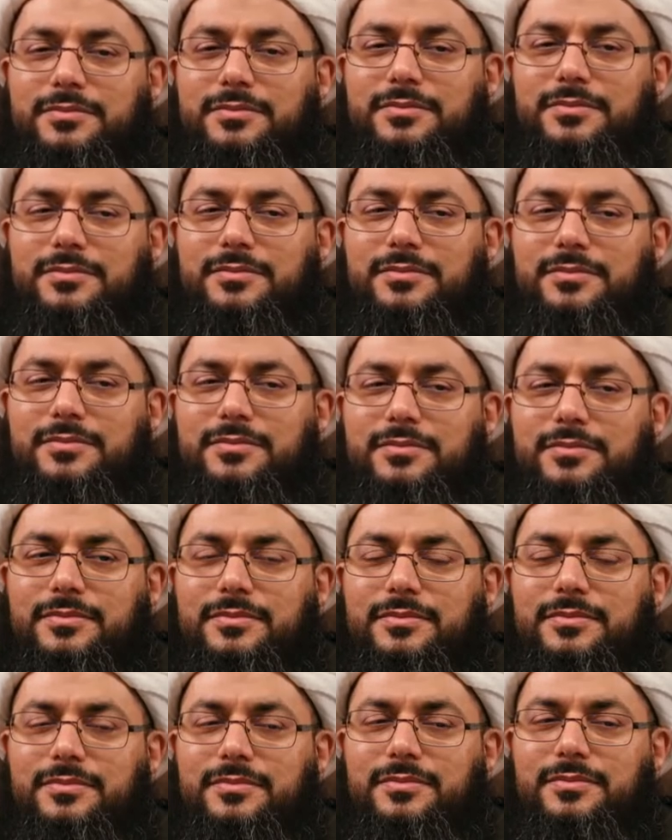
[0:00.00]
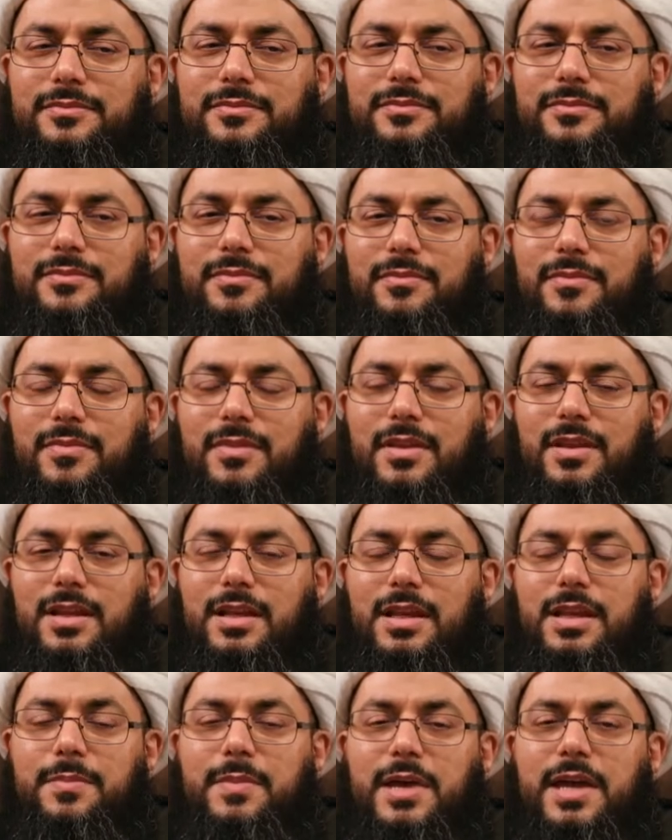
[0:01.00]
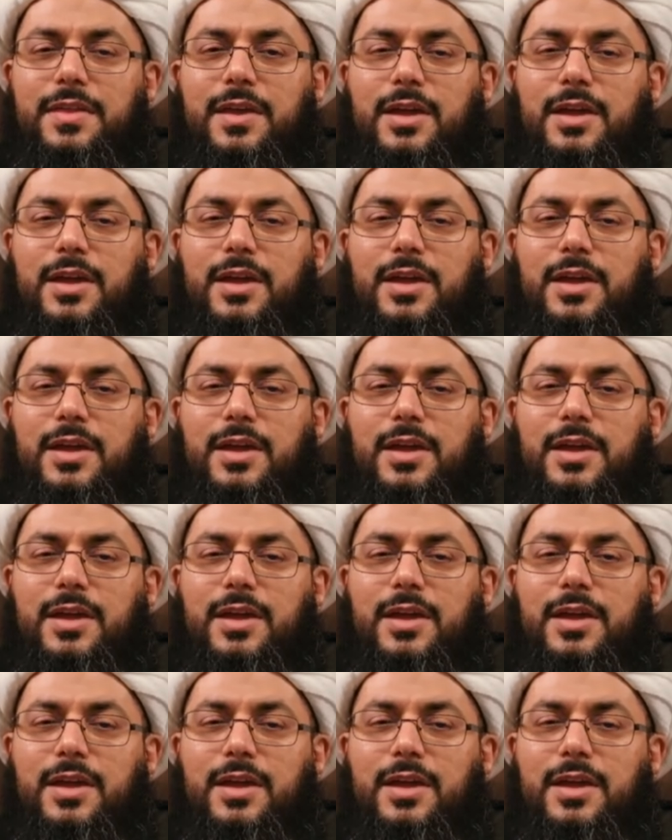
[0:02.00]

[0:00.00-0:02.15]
Uh, by the nation.